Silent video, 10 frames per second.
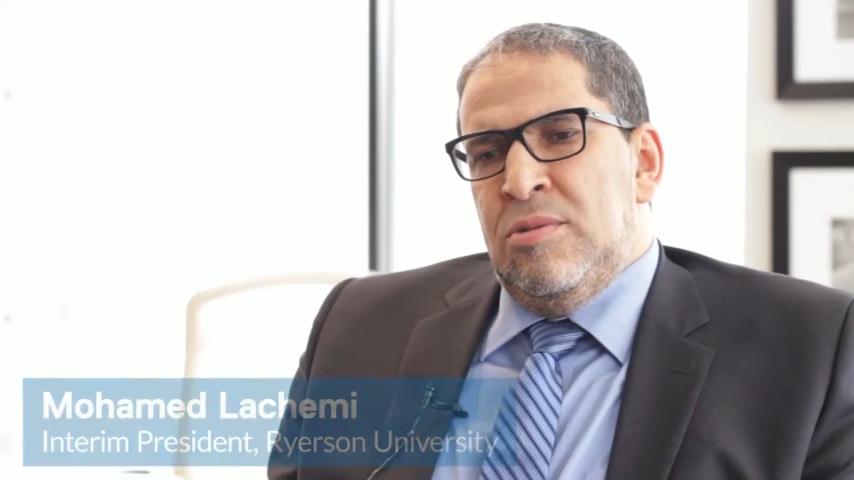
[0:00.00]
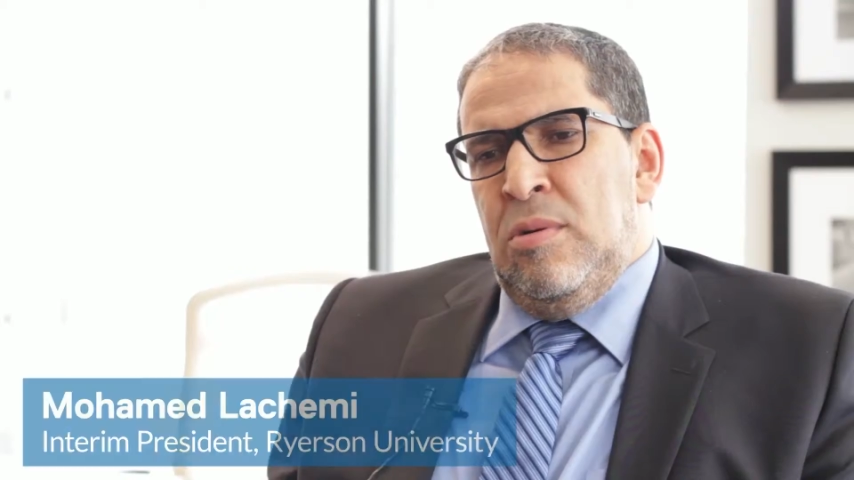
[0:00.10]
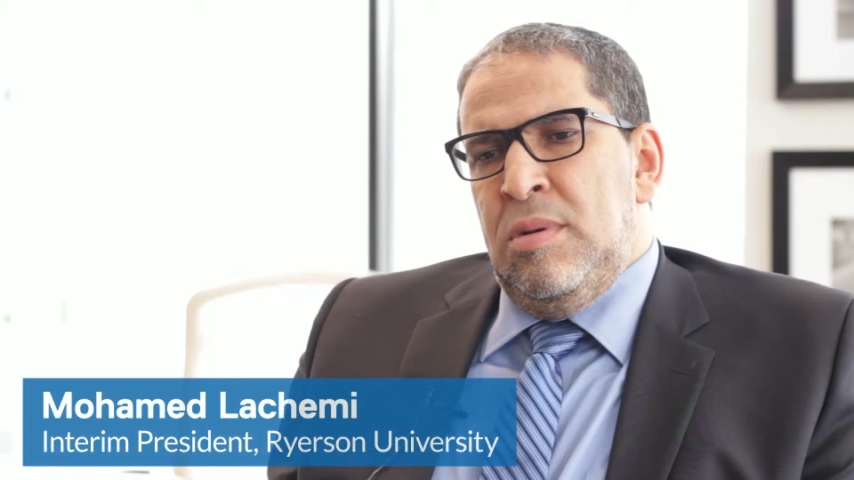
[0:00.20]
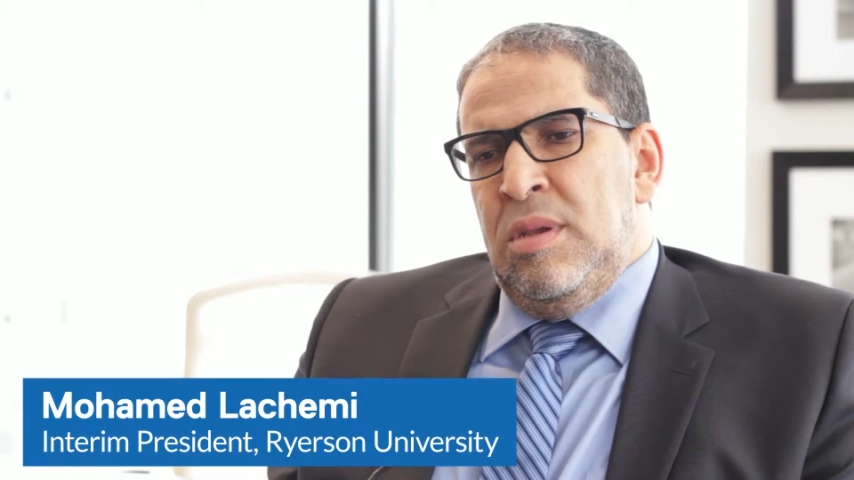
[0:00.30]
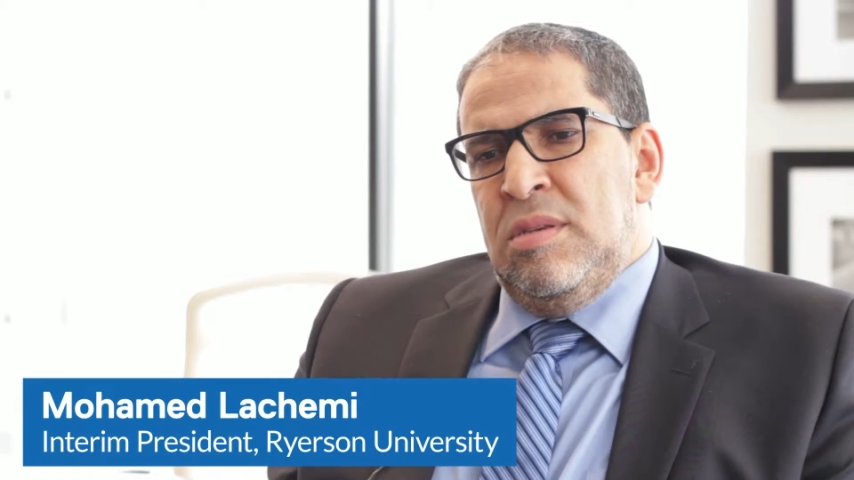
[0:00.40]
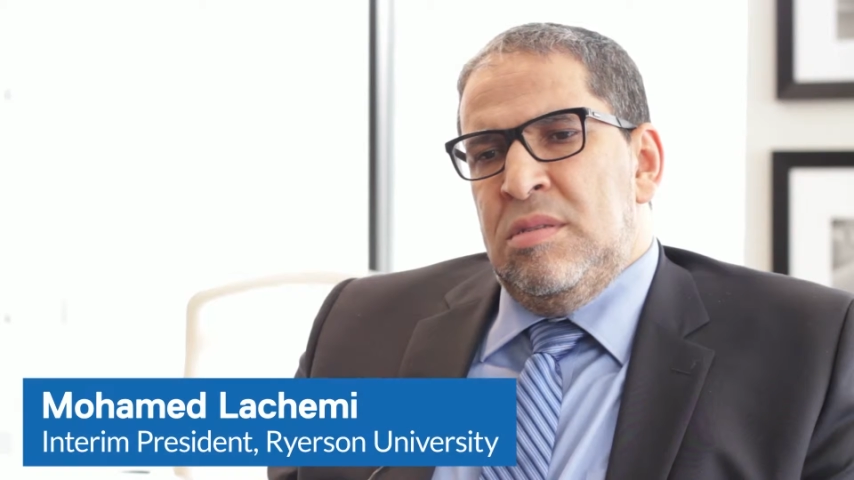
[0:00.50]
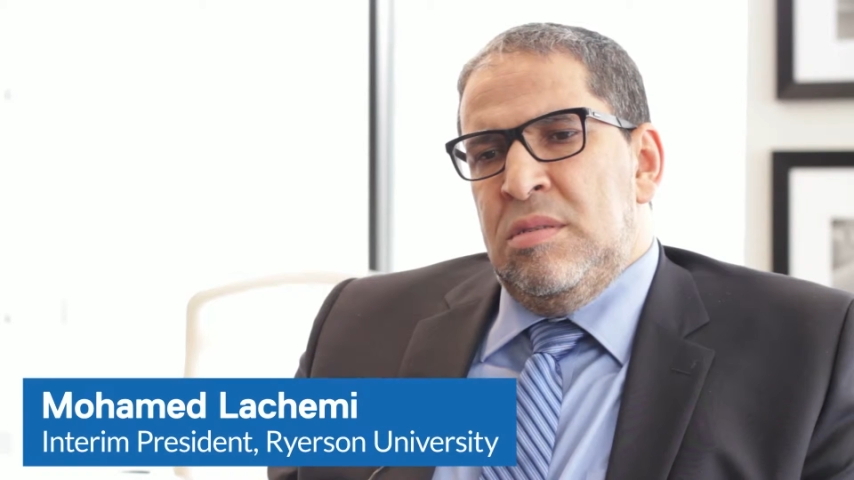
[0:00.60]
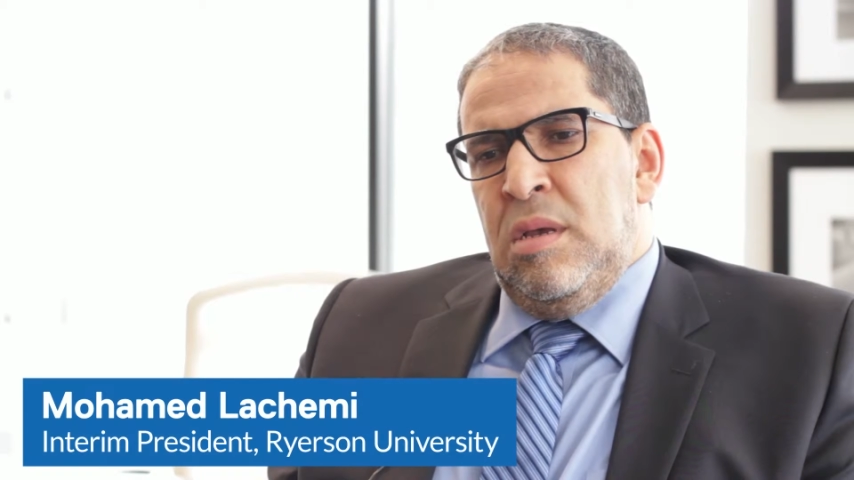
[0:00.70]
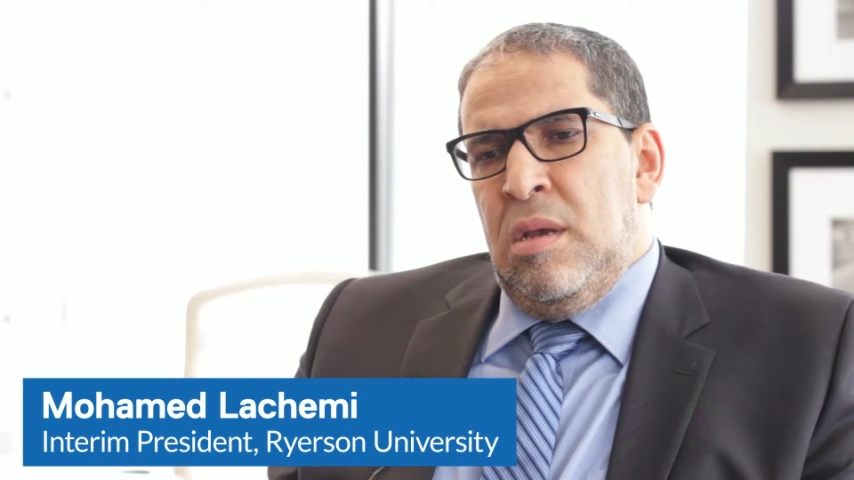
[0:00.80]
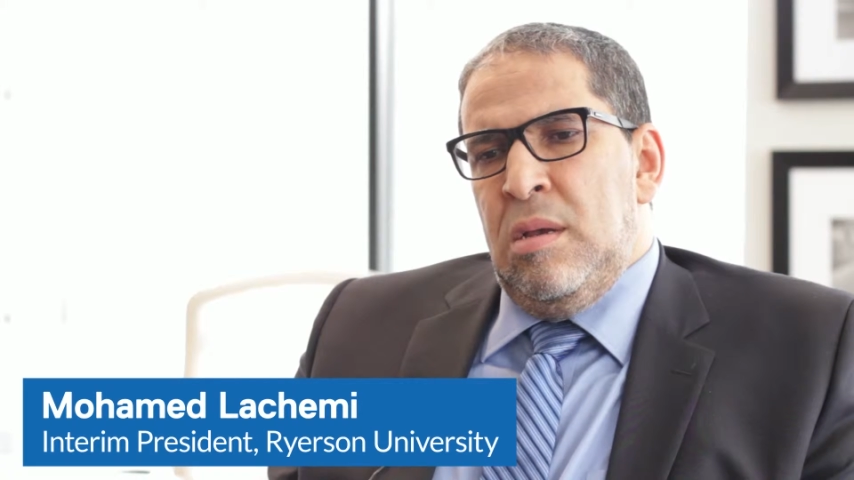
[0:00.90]
zone
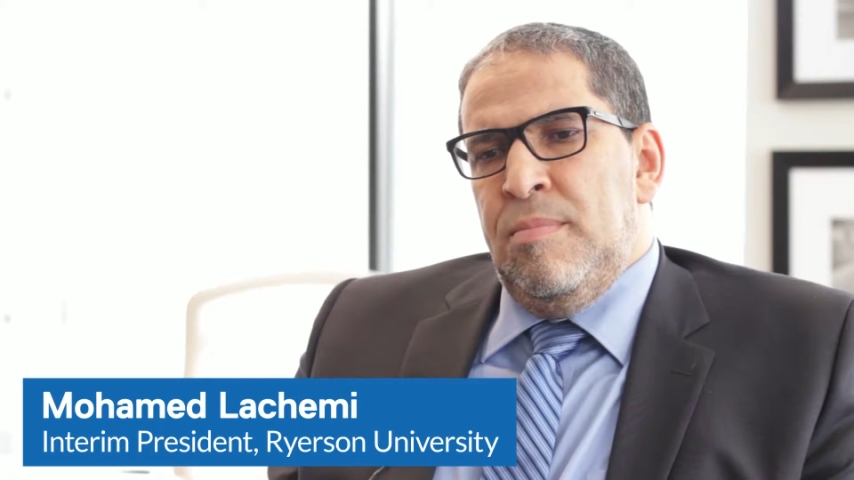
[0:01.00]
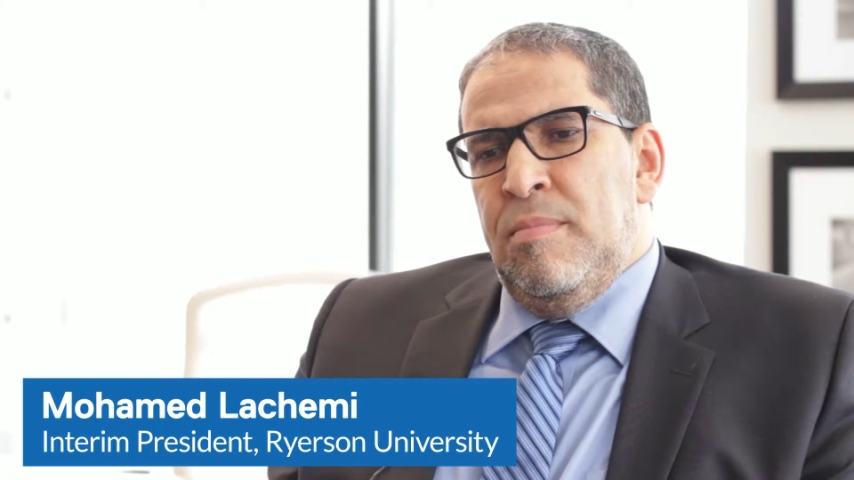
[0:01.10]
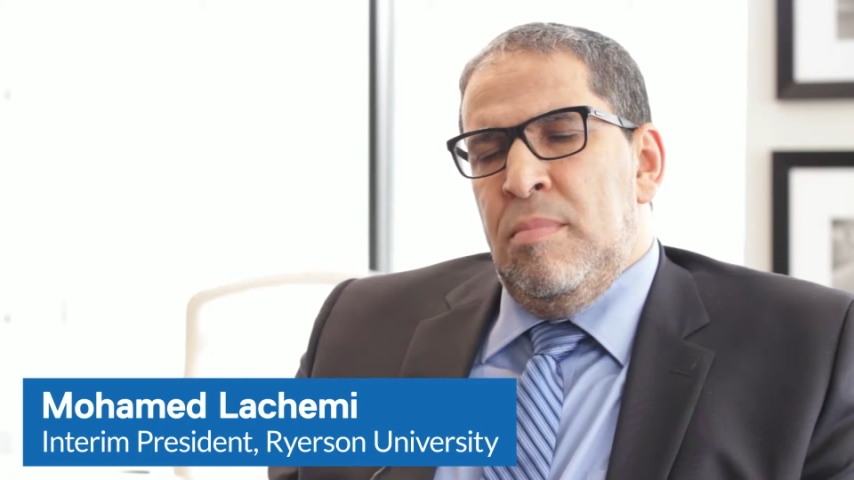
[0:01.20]
is uh,